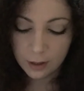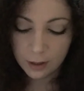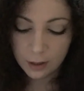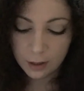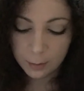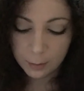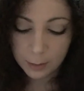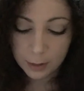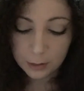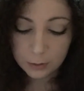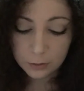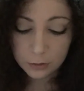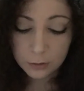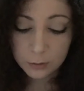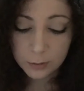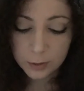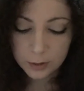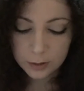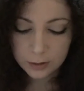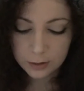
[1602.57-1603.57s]
About 2
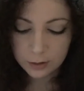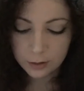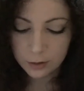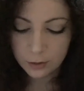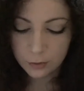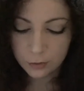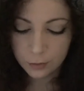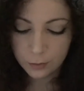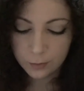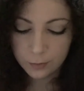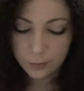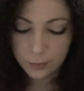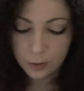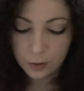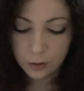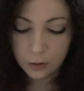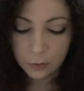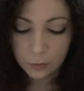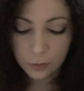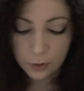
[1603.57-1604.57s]
months ago,
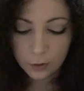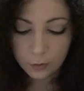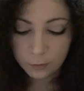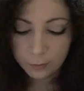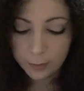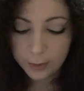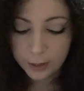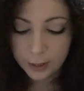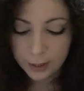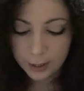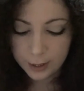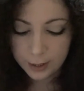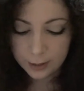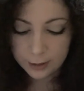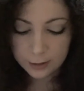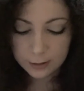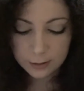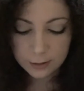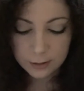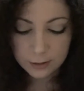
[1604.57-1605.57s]
on one of my
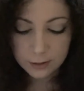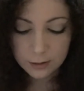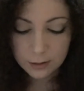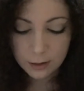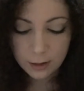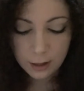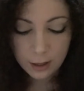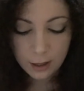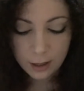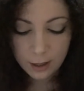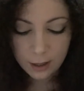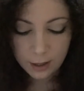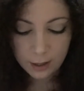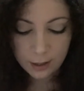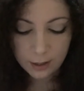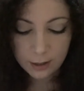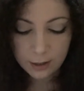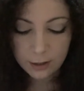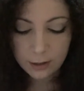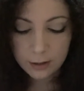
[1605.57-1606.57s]
hikes,
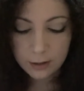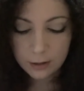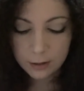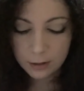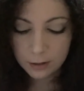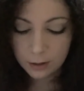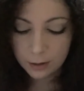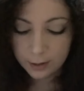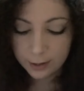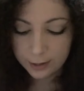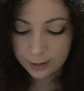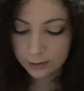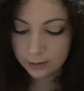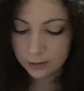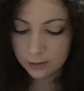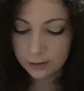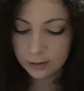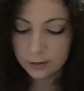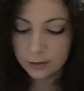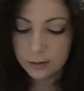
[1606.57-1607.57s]
I collected
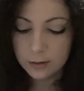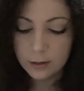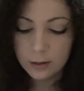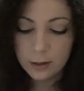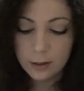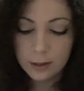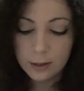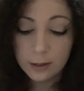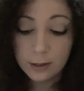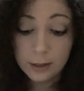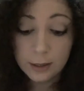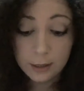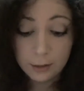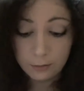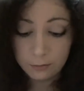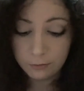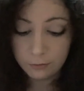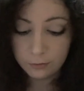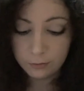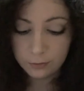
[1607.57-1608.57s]
a
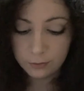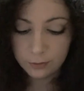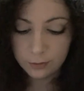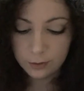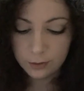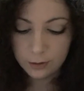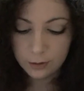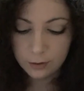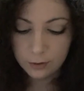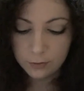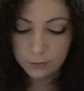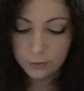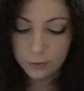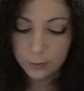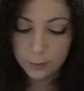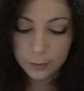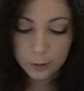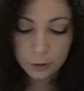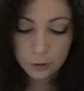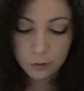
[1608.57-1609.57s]
leaf
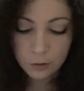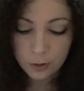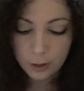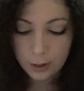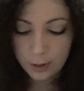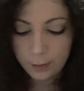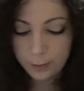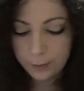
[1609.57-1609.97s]
from a tree.